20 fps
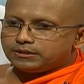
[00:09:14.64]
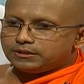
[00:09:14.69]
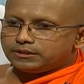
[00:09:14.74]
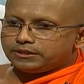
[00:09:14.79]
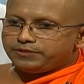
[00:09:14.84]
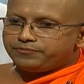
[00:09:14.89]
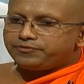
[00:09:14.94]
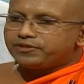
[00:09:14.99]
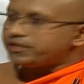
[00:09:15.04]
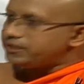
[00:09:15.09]

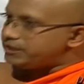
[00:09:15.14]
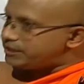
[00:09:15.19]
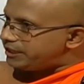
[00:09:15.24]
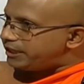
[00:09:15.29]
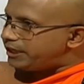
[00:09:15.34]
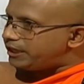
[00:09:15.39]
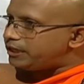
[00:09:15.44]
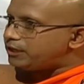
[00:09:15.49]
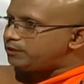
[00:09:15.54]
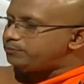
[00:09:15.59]

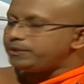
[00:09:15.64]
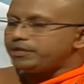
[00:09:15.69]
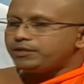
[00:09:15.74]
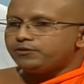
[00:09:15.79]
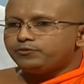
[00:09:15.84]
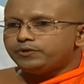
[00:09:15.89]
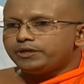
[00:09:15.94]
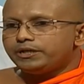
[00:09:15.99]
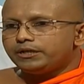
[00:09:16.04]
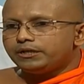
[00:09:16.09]
differentiated
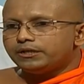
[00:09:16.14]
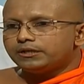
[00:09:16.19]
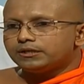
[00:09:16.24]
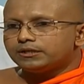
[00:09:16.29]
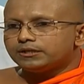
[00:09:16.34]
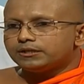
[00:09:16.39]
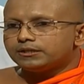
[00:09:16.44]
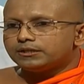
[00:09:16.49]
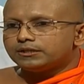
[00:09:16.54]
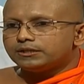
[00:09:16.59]
between
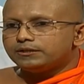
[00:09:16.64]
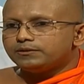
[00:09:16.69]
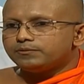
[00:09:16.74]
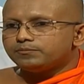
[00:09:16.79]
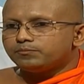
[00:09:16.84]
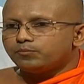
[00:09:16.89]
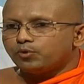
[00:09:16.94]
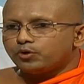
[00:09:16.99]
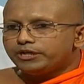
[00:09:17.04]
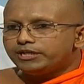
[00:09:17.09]
the
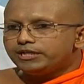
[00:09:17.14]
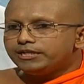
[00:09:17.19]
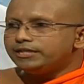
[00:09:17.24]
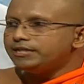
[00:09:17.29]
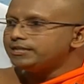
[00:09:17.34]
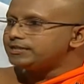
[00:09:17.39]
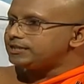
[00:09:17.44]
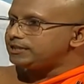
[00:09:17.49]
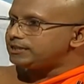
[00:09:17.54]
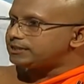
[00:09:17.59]
bodily
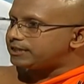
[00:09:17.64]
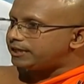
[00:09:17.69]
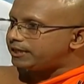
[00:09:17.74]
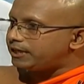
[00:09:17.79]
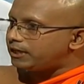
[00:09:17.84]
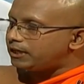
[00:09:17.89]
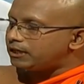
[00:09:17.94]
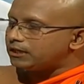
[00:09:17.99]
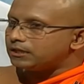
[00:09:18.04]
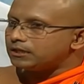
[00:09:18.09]
disease
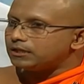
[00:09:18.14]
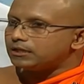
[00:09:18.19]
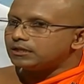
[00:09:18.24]
and